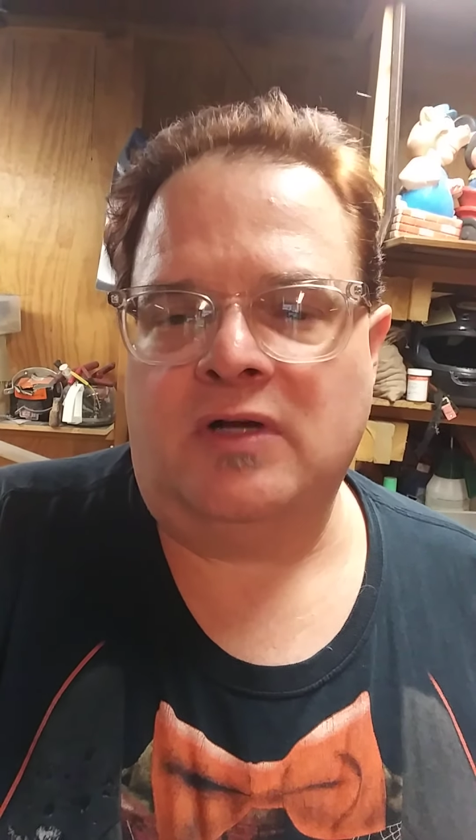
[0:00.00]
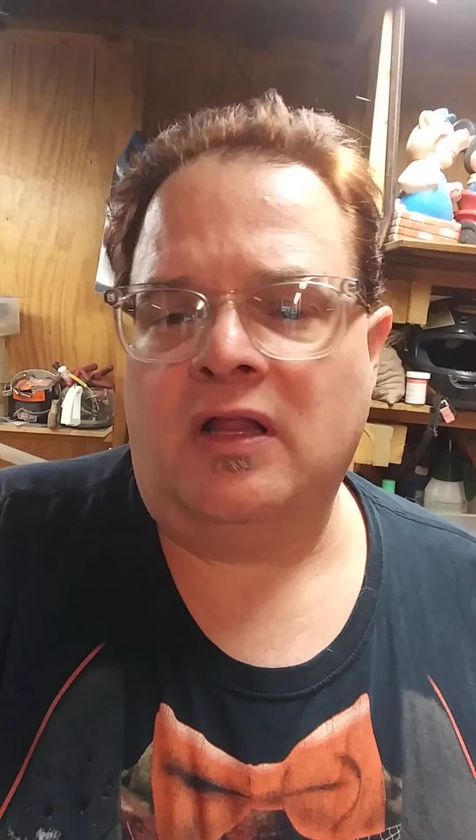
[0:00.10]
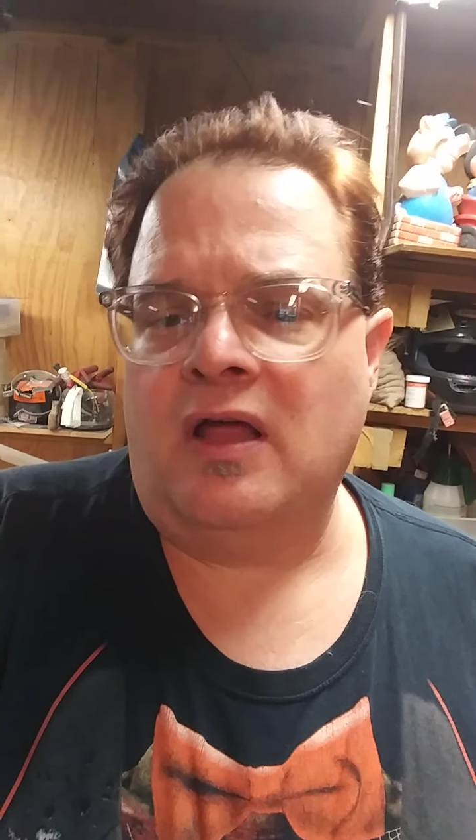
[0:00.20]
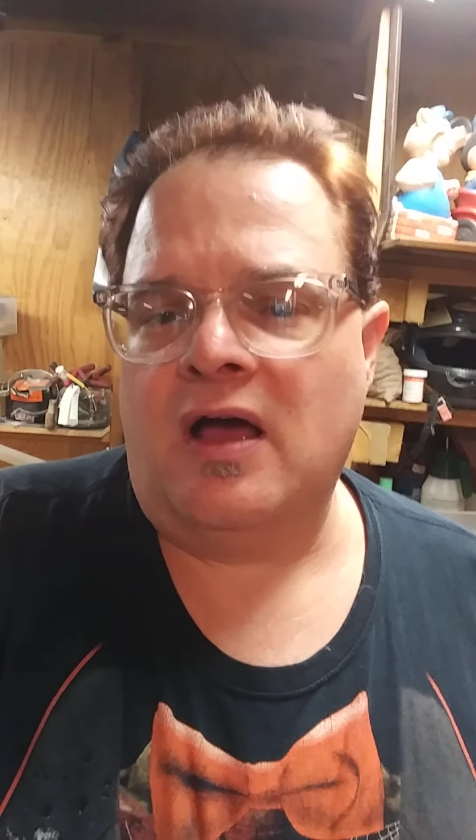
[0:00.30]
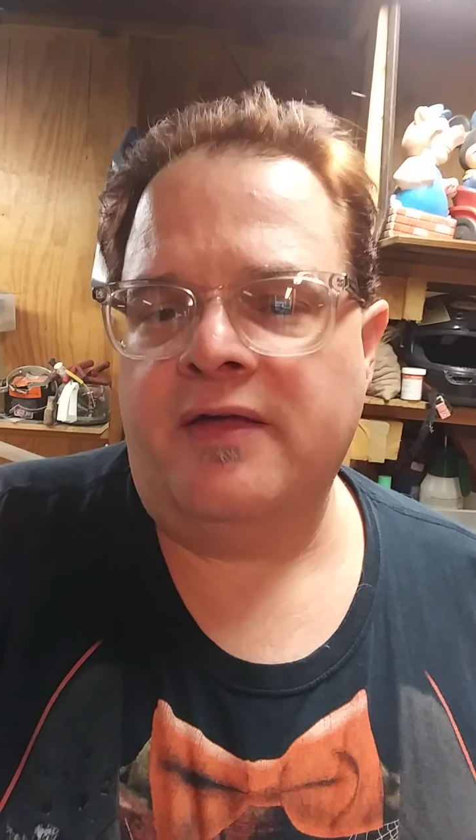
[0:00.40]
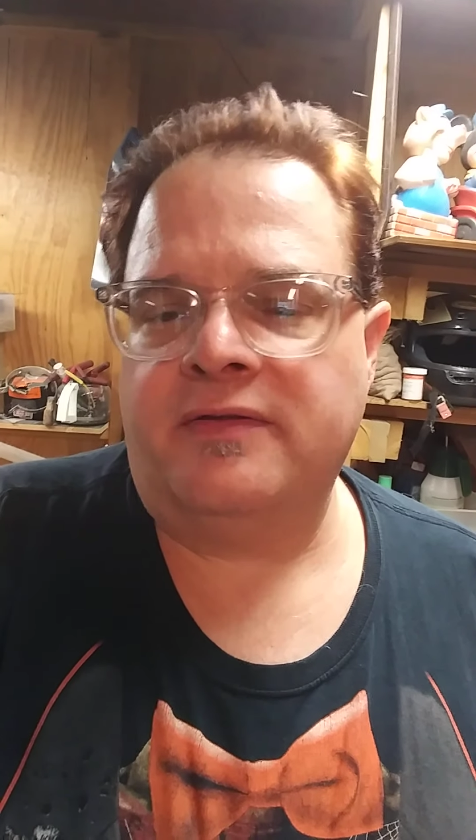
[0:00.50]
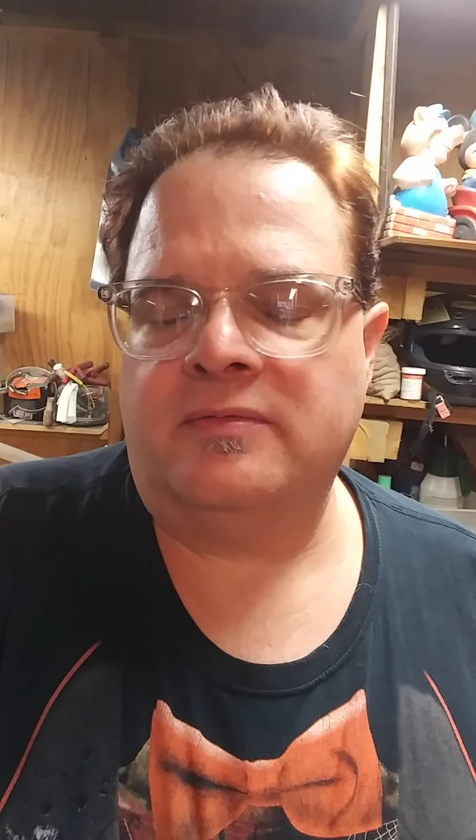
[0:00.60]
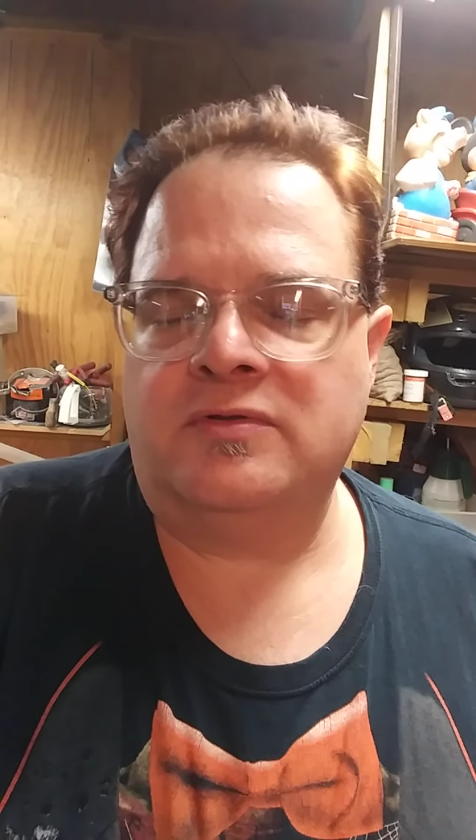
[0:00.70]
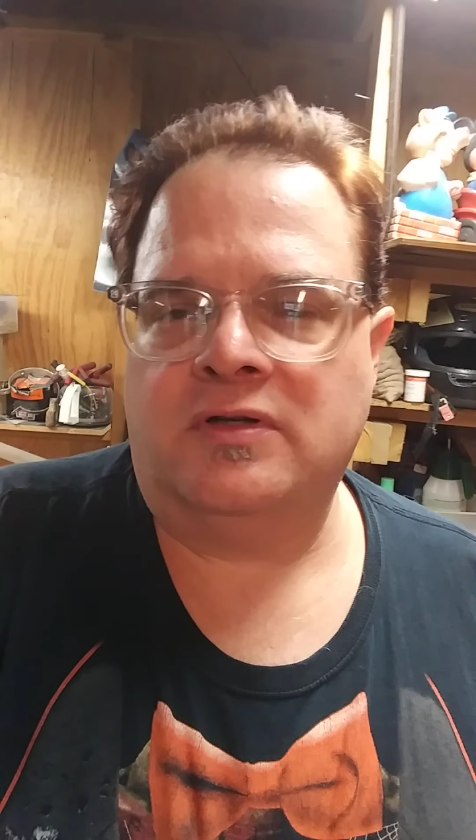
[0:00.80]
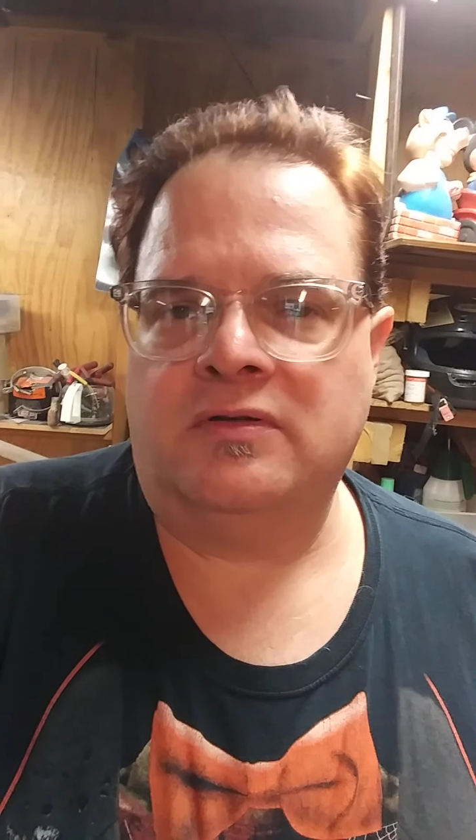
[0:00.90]
cloth,
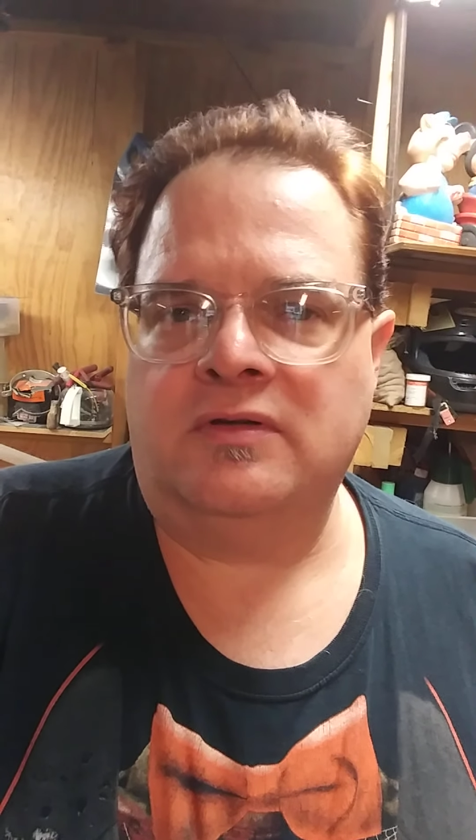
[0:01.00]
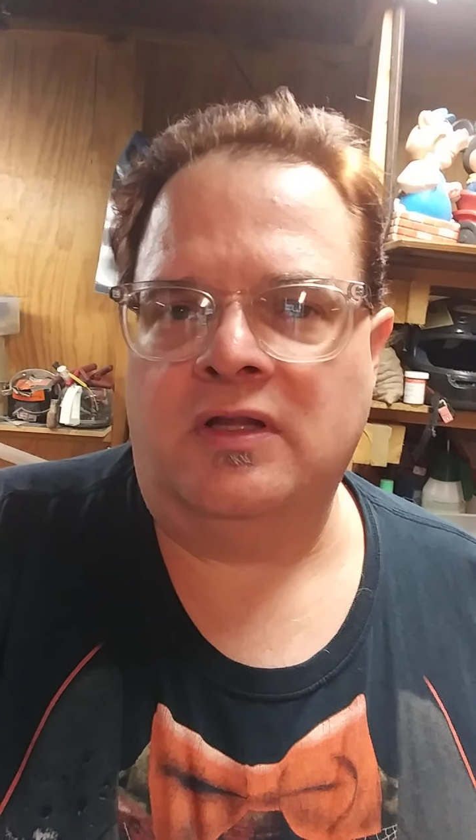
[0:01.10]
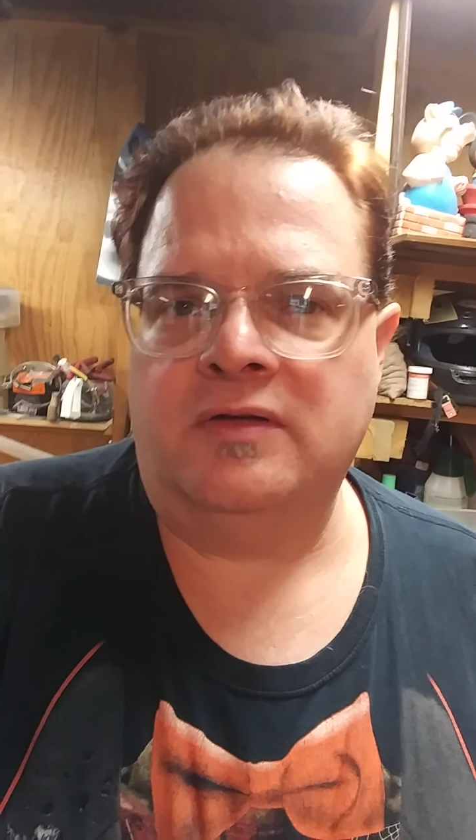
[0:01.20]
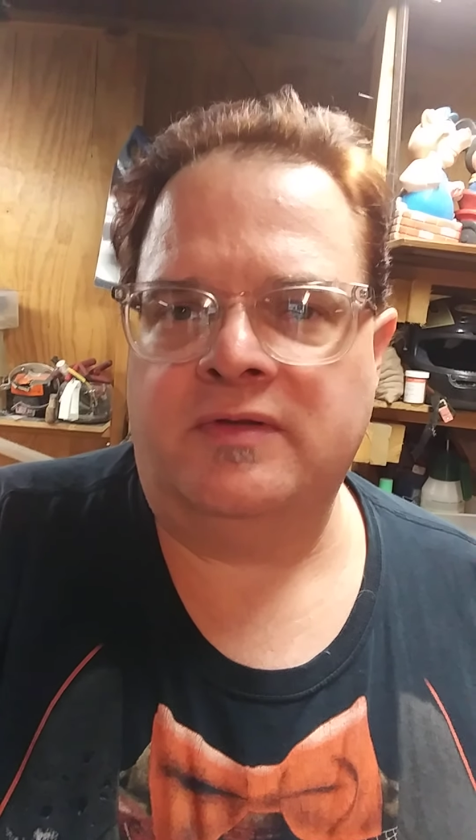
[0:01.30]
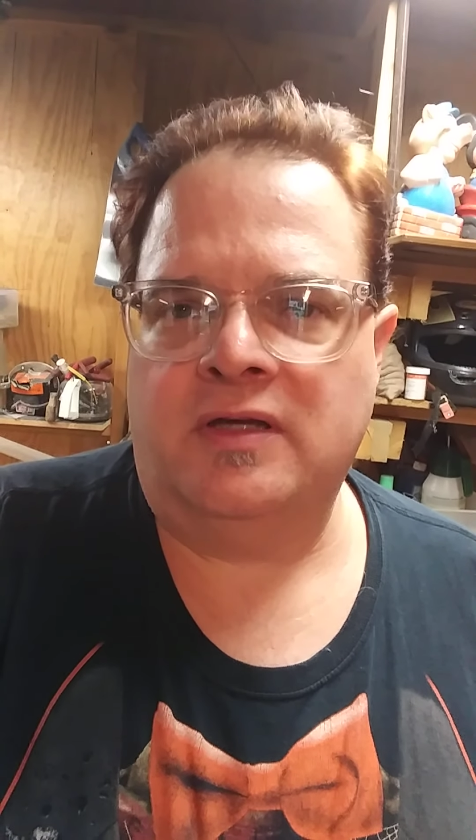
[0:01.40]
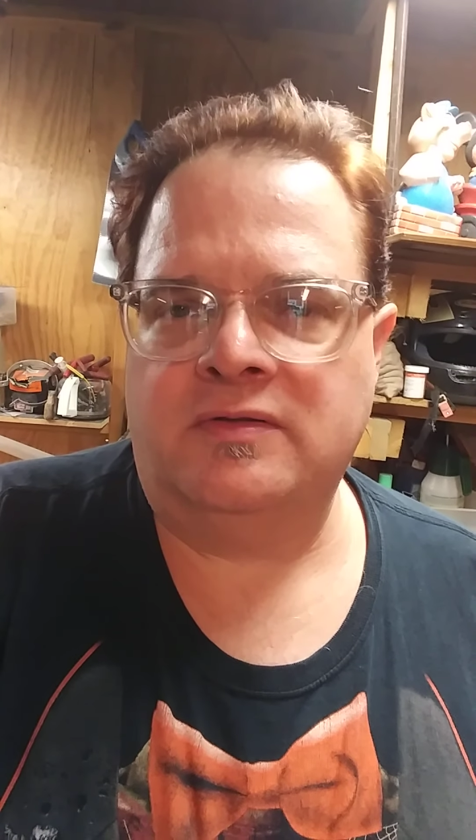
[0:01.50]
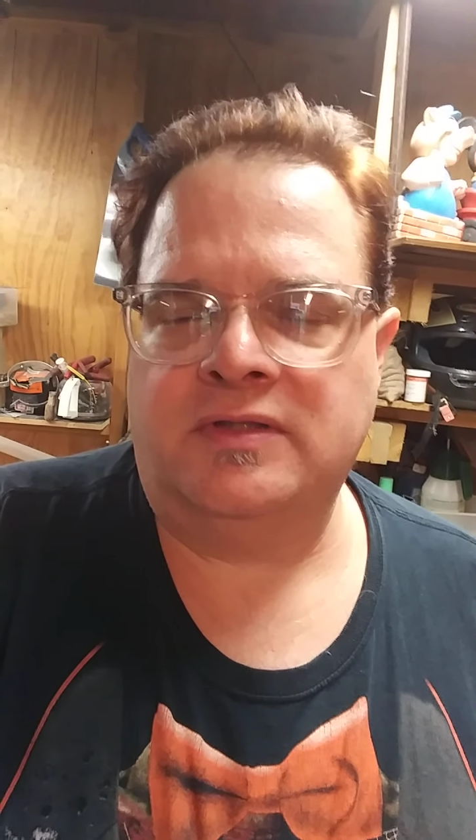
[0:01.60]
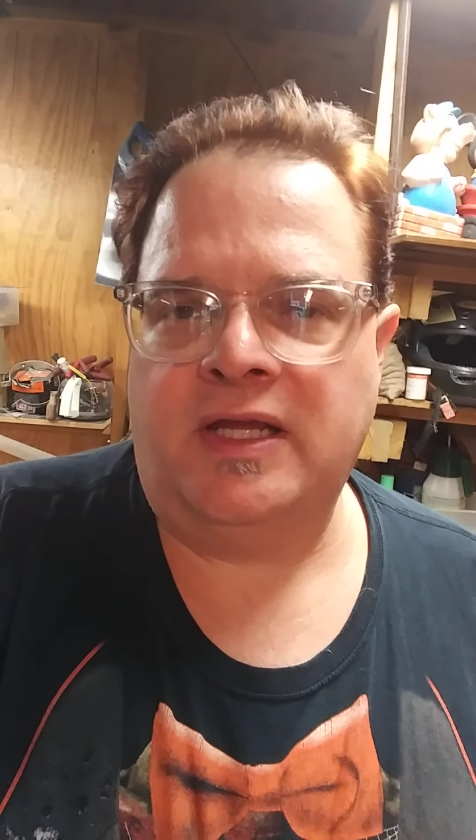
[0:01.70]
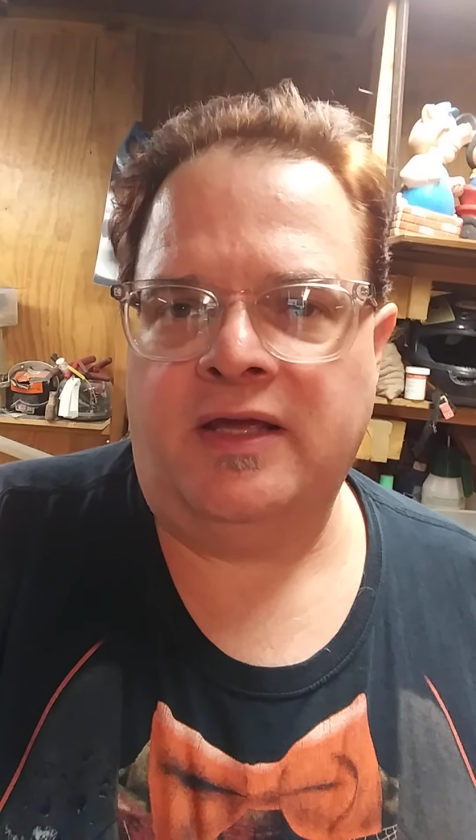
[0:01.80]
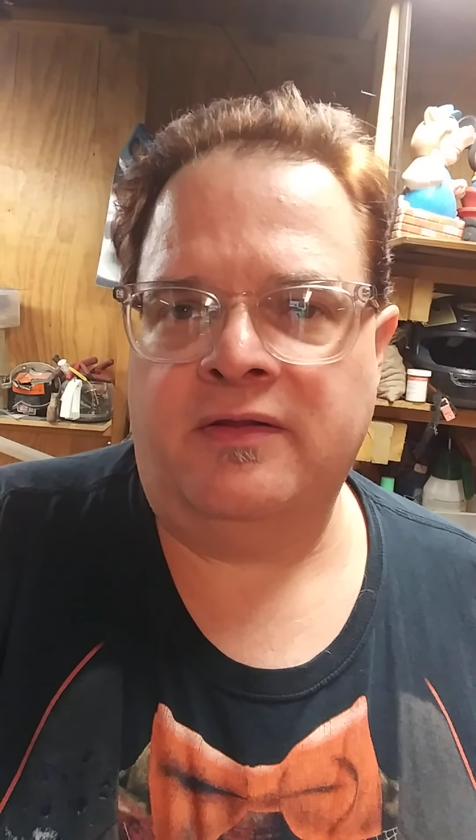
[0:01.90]
glued those
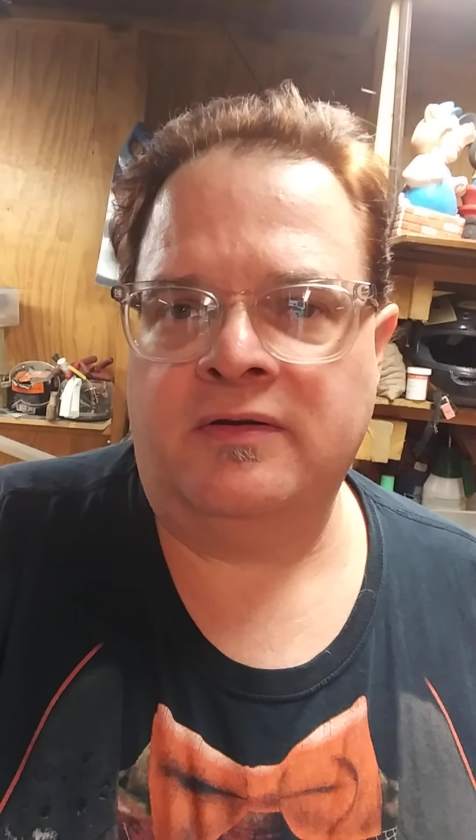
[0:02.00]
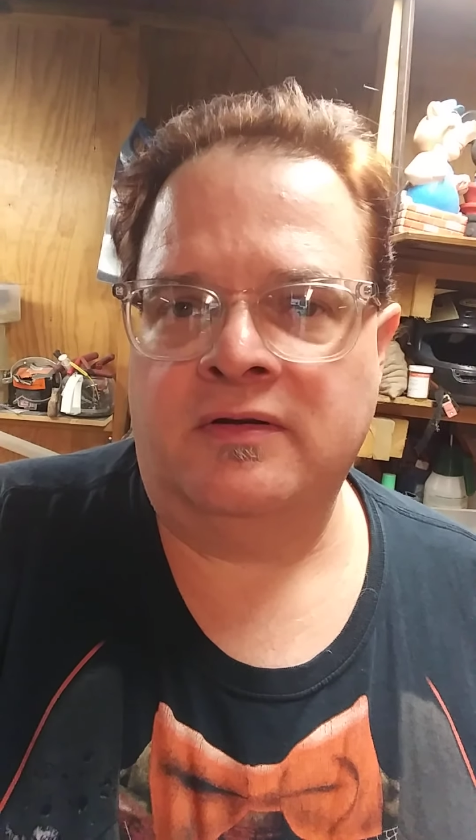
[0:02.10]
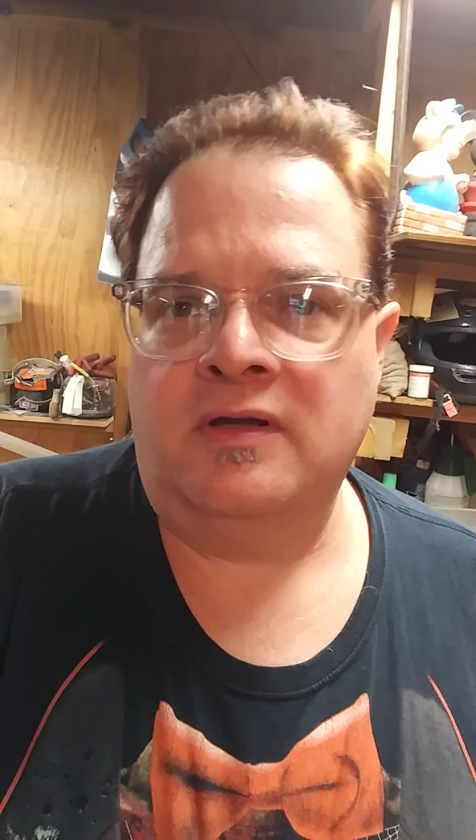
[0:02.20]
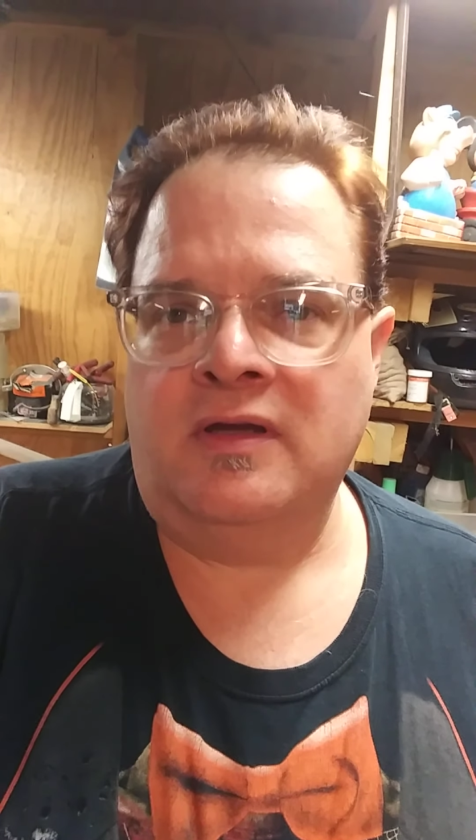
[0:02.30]
together,